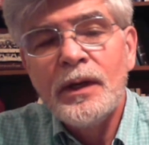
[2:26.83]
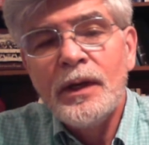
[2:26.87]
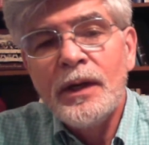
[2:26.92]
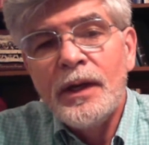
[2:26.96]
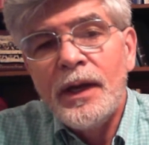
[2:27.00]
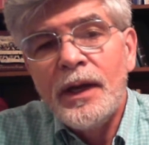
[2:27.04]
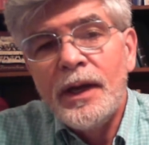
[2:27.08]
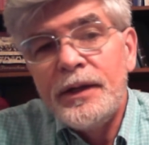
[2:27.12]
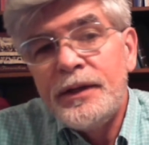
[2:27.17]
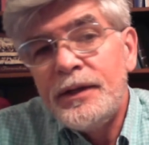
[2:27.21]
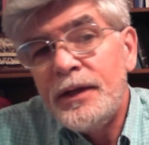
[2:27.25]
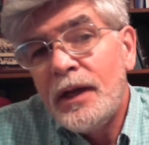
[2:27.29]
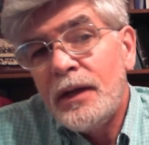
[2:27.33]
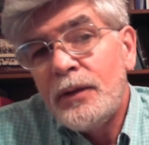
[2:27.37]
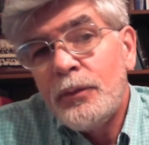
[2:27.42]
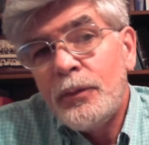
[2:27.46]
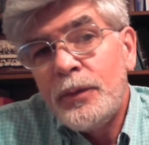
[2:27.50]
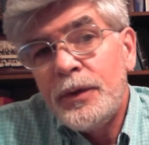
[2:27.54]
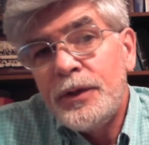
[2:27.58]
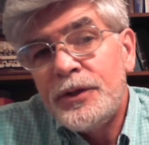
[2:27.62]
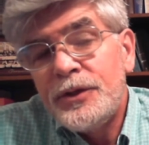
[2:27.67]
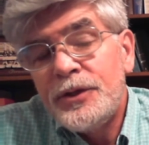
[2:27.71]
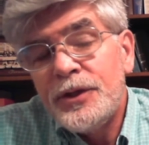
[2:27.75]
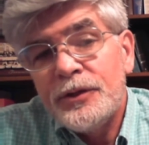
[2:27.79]
And yet
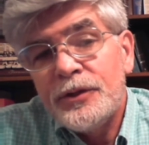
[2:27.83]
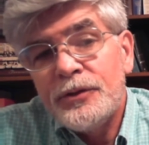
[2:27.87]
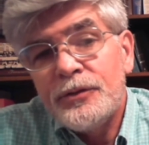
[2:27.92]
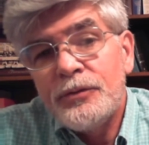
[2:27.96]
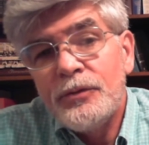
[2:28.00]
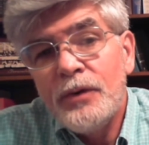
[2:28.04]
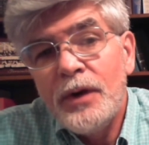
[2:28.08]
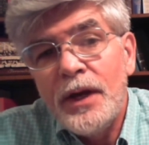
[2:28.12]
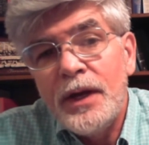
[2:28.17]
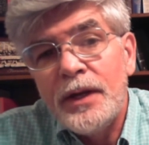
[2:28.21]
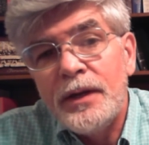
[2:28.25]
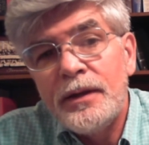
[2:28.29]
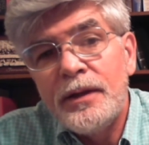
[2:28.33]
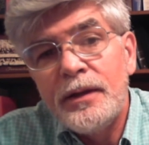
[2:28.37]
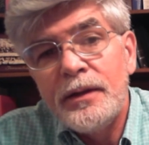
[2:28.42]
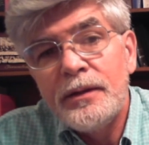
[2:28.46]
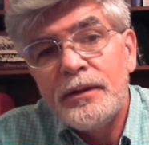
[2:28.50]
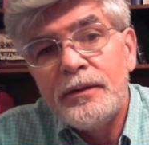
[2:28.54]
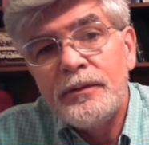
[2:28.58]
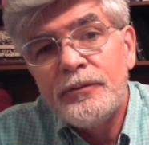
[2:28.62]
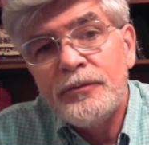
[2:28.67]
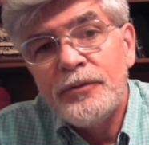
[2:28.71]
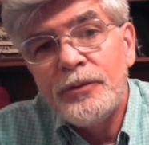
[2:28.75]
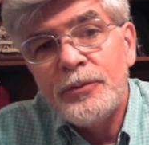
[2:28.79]
we just read
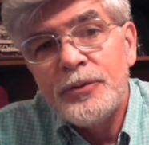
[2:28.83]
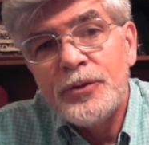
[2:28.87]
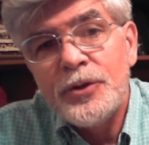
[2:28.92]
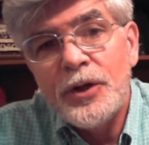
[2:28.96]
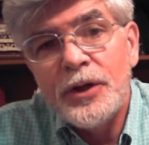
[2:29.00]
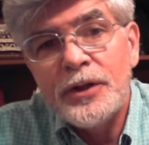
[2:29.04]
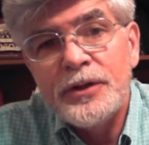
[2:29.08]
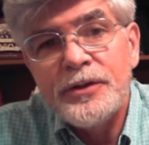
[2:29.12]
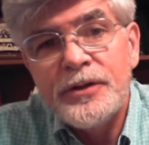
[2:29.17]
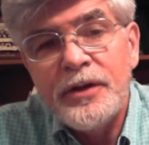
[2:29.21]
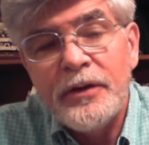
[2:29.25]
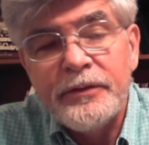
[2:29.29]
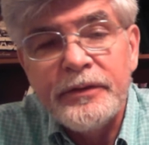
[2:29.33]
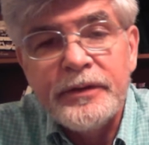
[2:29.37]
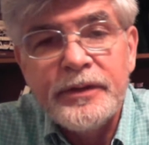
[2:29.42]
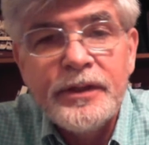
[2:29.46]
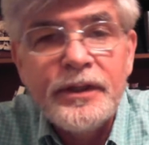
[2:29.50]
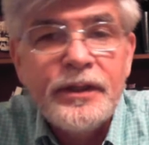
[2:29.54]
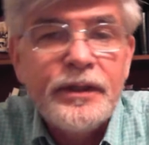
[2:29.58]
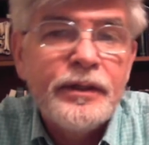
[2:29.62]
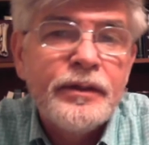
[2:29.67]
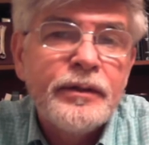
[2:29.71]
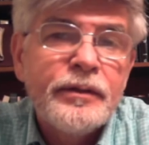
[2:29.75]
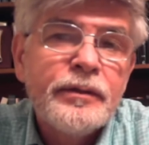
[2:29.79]
from John
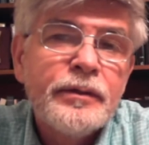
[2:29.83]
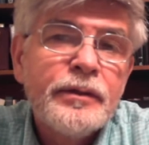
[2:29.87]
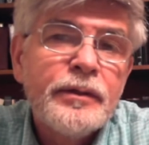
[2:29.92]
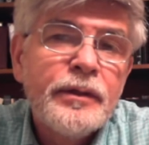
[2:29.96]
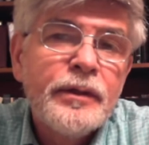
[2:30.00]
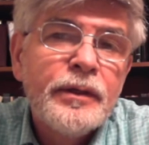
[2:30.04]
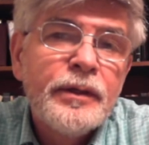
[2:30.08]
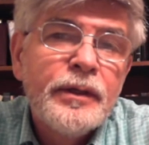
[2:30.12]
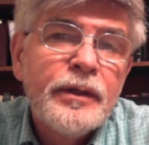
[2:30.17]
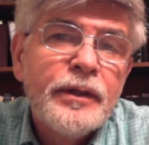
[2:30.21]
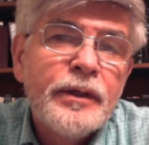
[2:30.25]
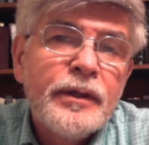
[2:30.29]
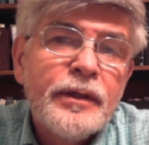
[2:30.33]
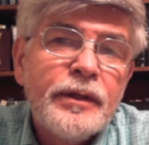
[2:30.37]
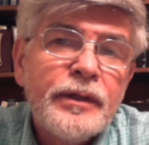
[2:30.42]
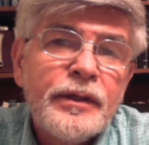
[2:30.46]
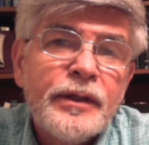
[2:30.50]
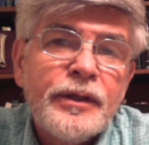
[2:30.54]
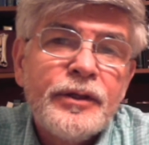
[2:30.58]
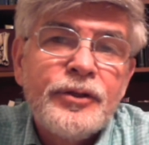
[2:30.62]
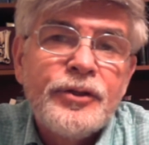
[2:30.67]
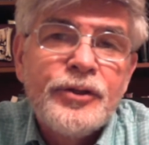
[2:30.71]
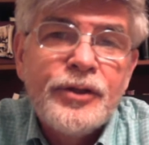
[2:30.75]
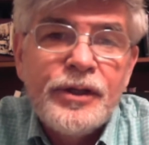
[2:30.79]
17
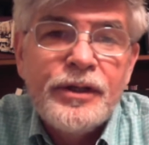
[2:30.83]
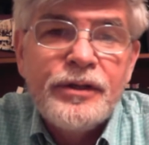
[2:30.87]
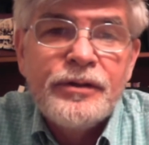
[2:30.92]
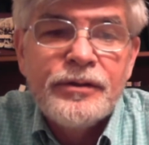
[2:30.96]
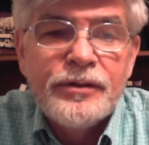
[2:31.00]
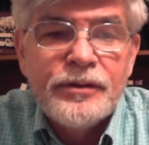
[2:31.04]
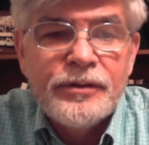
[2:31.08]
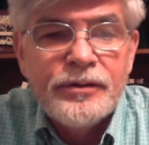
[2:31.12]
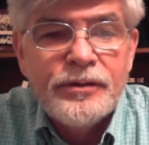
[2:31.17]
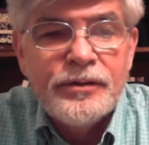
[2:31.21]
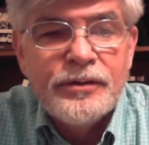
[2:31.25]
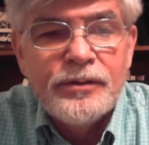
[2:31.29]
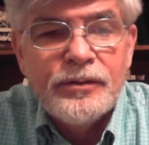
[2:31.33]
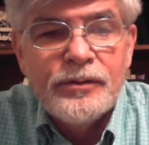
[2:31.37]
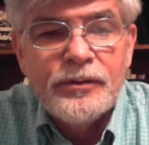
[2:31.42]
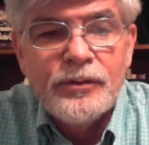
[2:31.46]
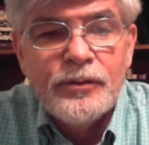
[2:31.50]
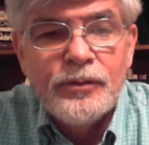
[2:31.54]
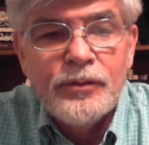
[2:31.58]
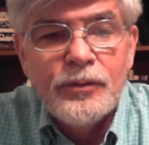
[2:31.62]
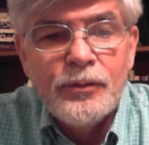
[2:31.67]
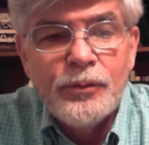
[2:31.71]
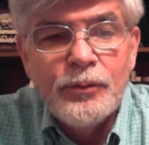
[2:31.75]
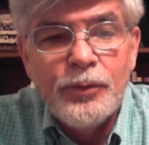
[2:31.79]
that Jesus
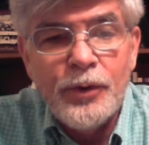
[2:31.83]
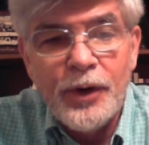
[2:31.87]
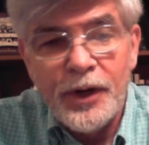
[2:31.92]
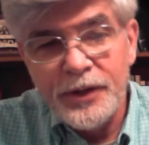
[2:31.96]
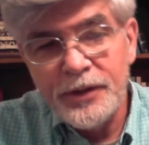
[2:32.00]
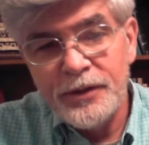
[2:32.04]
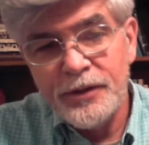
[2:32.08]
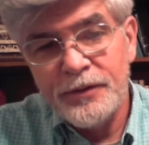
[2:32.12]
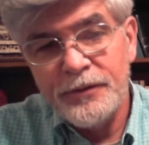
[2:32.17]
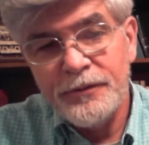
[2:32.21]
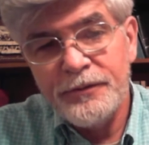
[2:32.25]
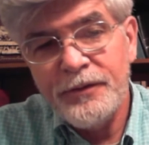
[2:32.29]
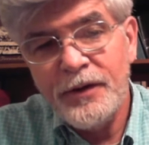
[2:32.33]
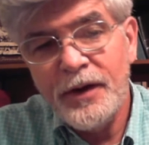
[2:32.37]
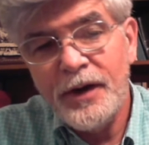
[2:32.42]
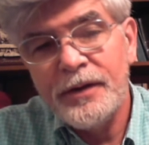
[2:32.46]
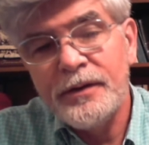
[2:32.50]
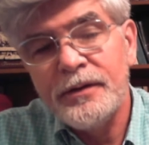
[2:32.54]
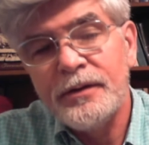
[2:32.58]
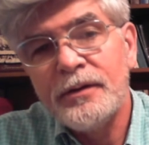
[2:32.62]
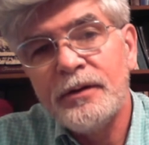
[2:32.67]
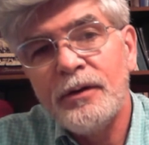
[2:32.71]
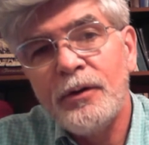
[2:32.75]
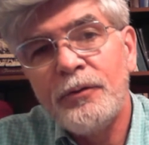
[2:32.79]
prayed to the
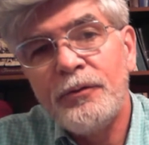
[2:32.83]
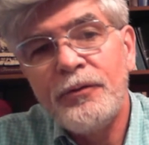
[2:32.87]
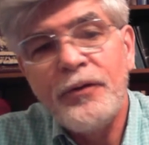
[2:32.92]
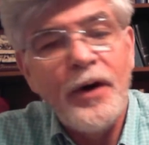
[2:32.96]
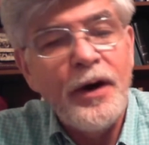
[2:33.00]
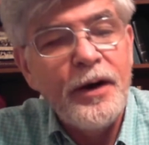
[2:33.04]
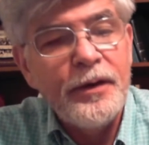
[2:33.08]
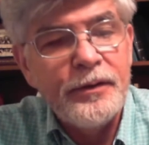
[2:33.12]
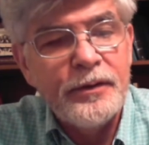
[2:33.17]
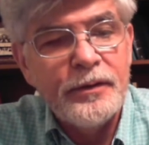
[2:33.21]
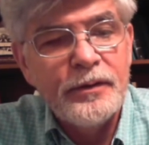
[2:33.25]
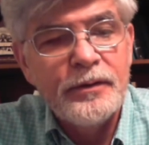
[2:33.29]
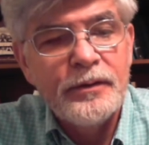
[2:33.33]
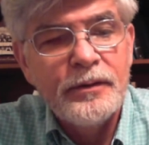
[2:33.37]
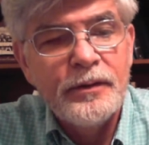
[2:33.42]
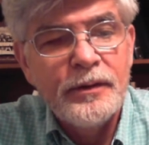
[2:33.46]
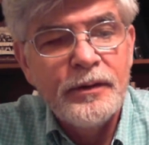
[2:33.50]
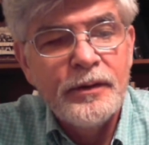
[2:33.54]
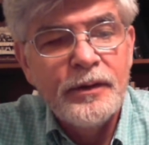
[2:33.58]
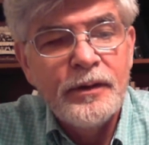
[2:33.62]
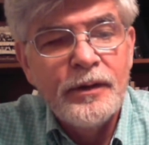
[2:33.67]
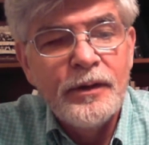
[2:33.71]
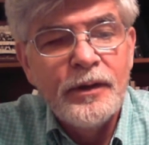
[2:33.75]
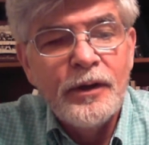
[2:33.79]
Father, O Father,
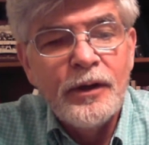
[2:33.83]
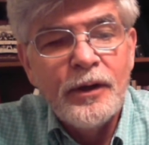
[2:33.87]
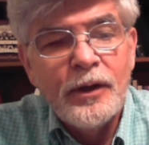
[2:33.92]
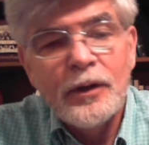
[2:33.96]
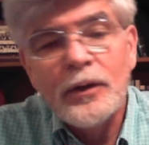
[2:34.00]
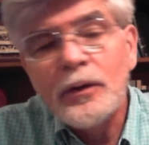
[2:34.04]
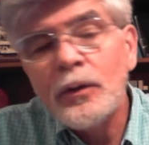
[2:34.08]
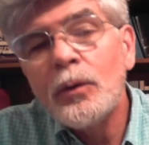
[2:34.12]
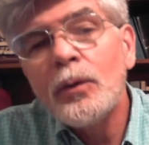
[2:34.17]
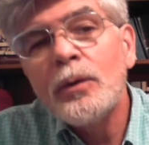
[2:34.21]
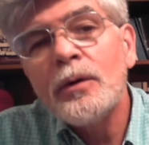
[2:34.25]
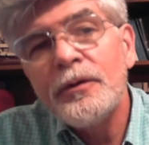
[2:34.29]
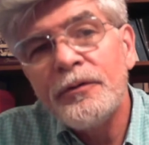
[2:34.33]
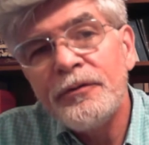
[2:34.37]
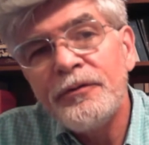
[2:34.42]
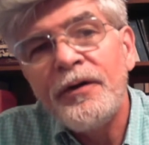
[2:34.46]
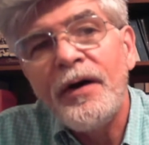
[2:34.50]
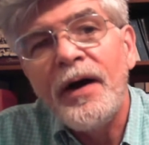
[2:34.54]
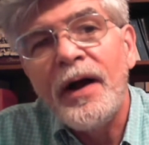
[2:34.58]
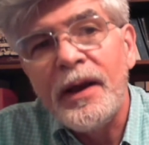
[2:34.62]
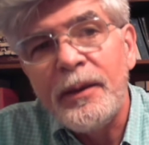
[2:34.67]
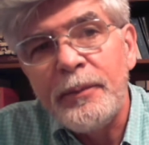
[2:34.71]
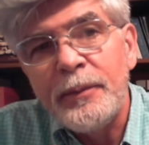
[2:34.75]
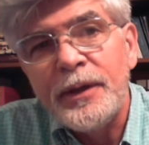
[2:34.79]

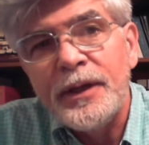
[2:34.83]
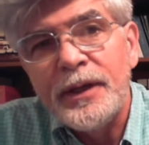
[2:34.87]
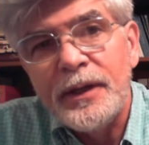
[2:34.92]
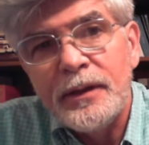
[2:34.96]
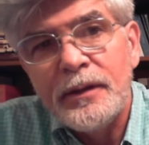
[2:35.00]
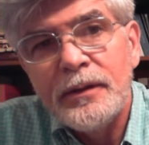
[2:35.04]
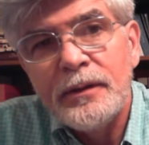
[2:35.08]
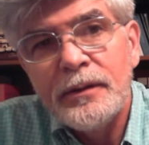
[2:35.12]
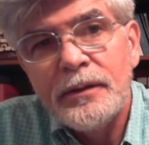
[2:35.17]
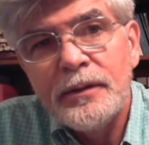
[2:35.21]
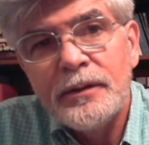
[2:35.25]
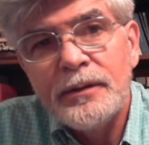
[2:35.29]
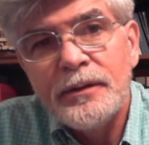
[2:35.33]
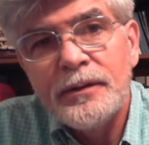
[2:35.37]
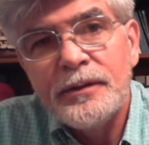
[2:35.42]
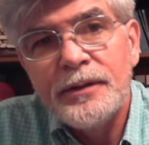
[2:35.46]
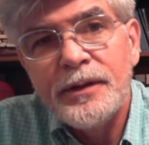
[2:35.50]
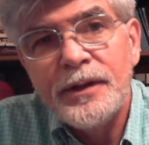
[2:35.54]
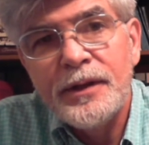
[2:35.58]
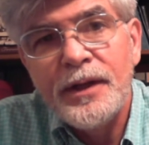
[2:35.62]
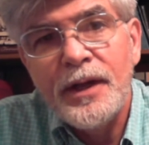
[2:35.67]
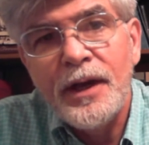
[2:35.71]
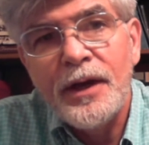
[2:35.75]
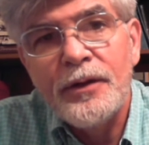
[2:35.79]
glorify me
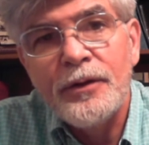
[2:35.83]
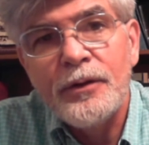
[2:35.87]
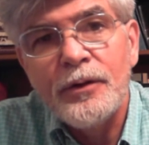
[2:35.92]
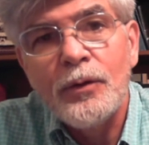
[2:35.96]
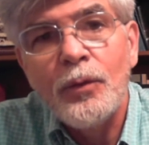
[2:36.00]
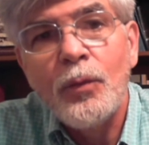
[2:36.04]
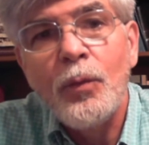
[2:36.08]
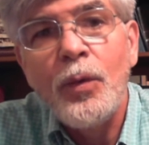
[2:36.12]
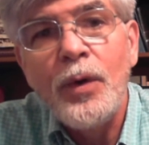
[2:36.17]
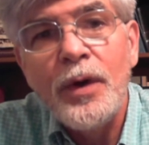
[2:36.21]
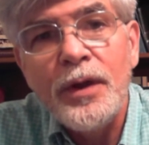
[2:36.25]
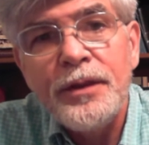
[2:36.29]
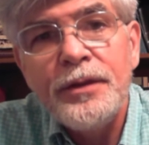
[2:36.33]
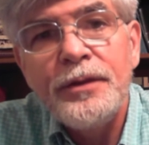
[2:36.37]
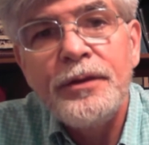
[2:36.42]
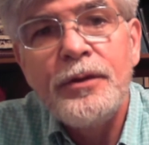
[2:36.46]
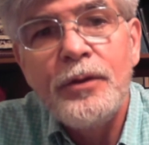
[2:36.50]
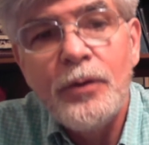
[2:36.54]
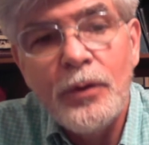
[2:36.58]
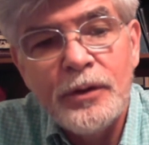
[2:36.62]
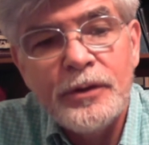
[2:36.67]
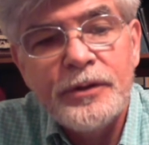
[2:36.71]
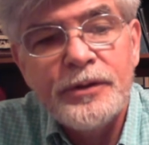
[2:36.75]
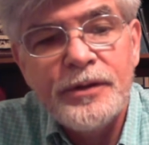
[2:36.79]
together with
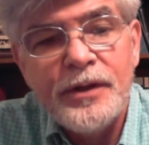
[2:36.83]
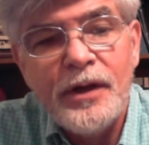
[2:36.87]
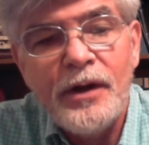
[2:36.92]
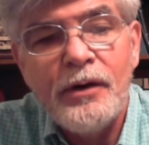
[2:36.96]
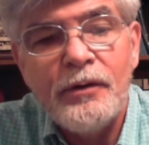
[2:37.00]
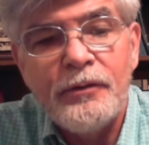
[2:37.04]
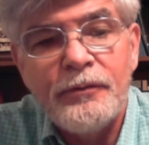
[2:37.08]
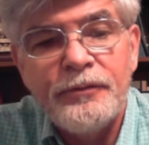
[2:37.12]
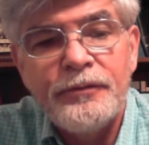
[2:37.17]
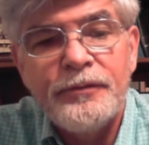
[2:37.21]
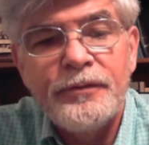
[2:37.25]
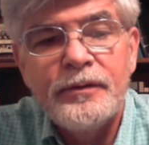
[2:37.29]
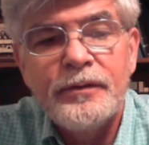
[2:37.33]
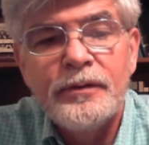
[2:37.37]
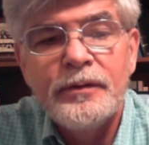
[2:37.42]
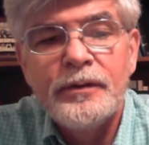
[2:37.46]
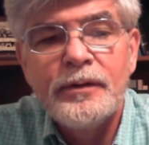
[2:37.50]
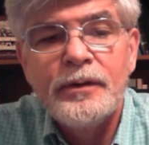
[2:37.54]
yourself,